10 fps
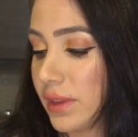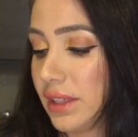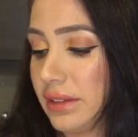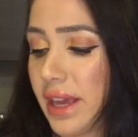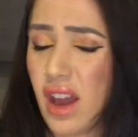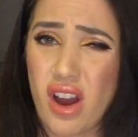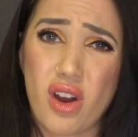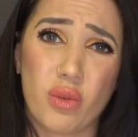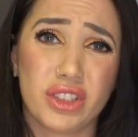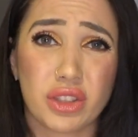they say,
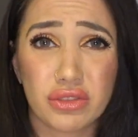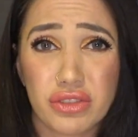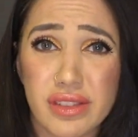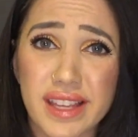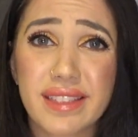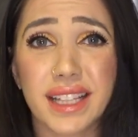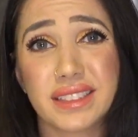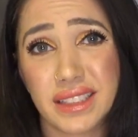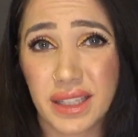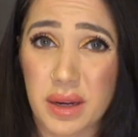oh, well, don't you think
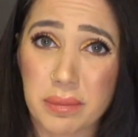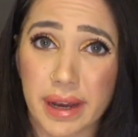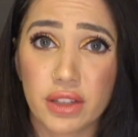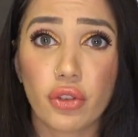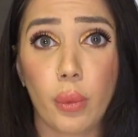that's a little much?